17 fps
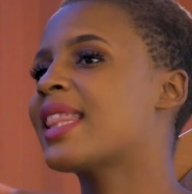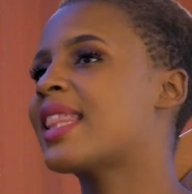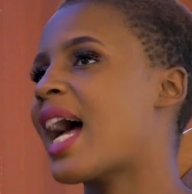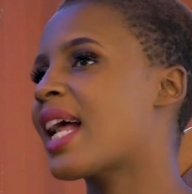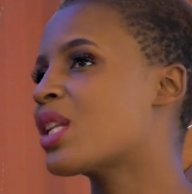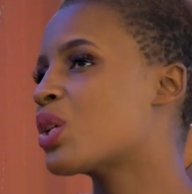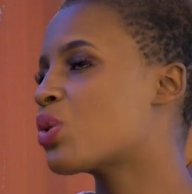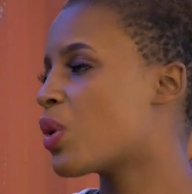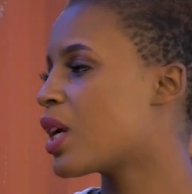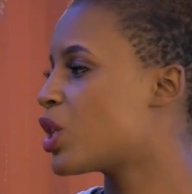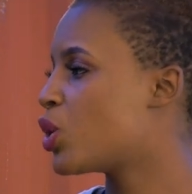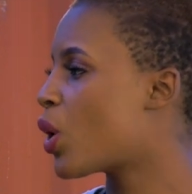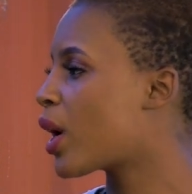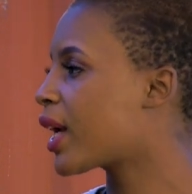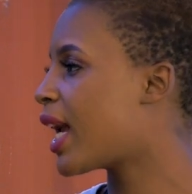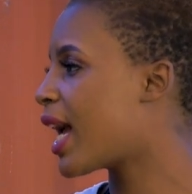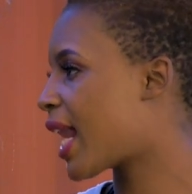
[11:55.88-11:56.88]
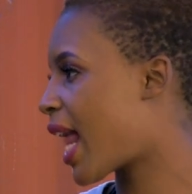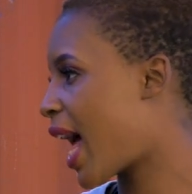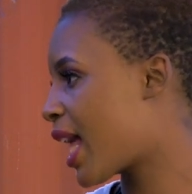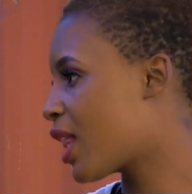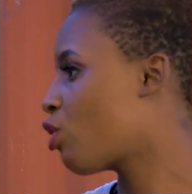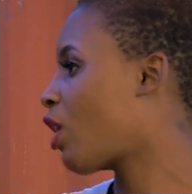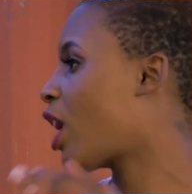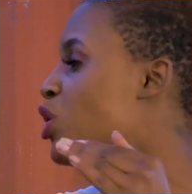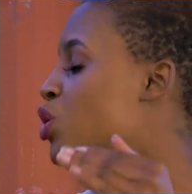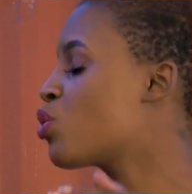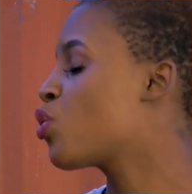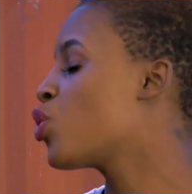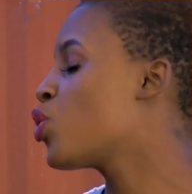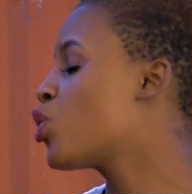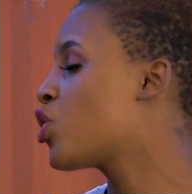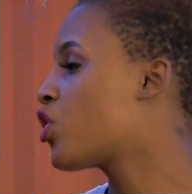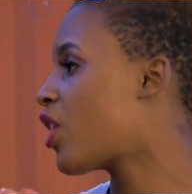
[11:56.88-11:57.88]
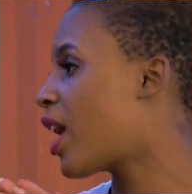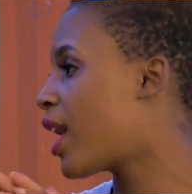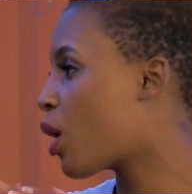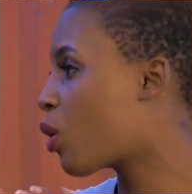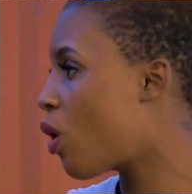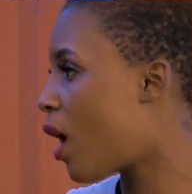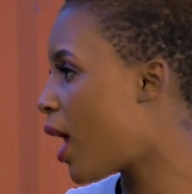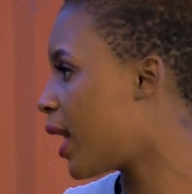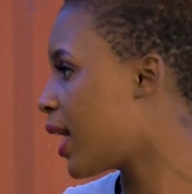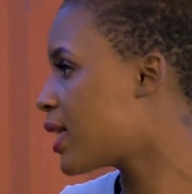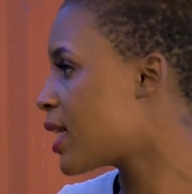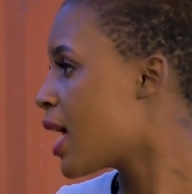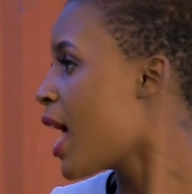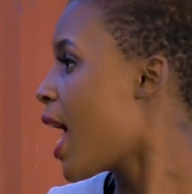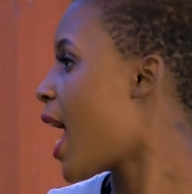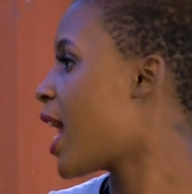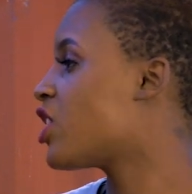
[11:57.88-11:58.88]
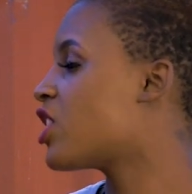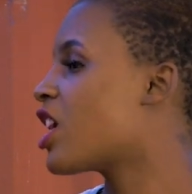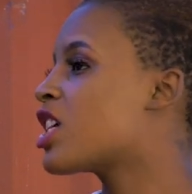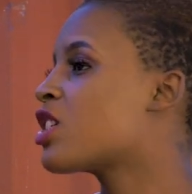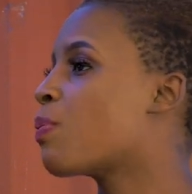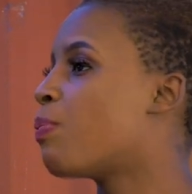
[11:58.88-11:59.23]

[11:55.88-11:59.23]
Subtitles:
that sweet that you trying to call it, and just